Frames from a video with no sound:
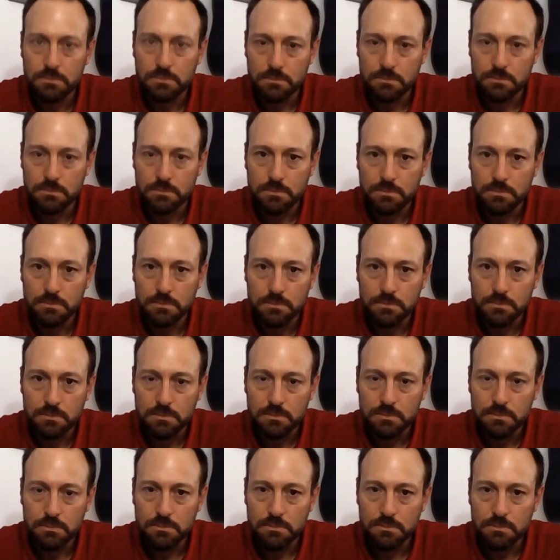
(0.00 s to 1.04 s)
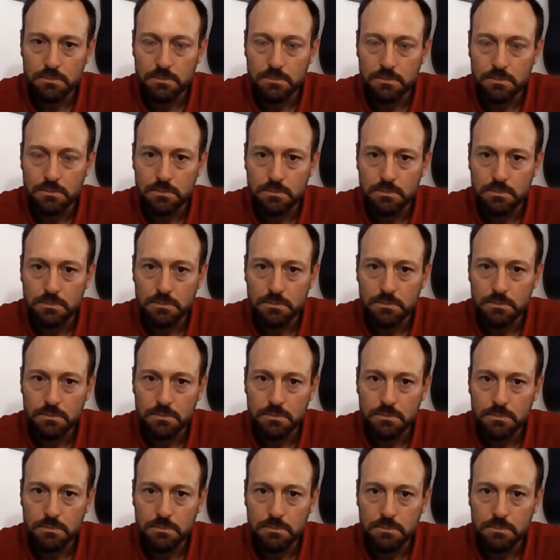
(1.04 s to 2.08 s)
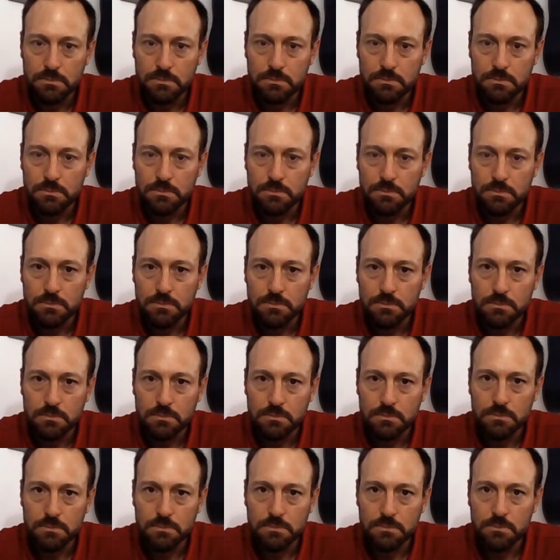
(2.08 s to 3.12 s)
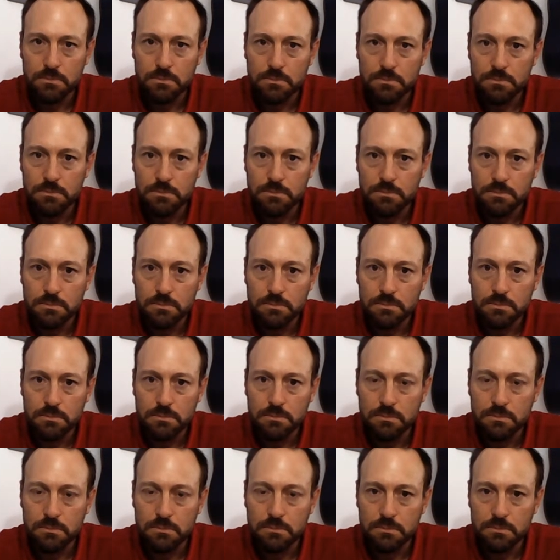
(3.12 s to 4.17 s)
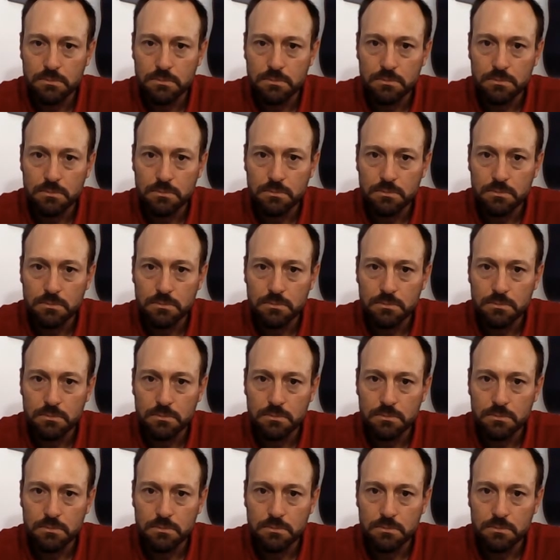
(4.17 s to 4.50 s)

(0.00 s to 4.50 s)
This person isn't speaking.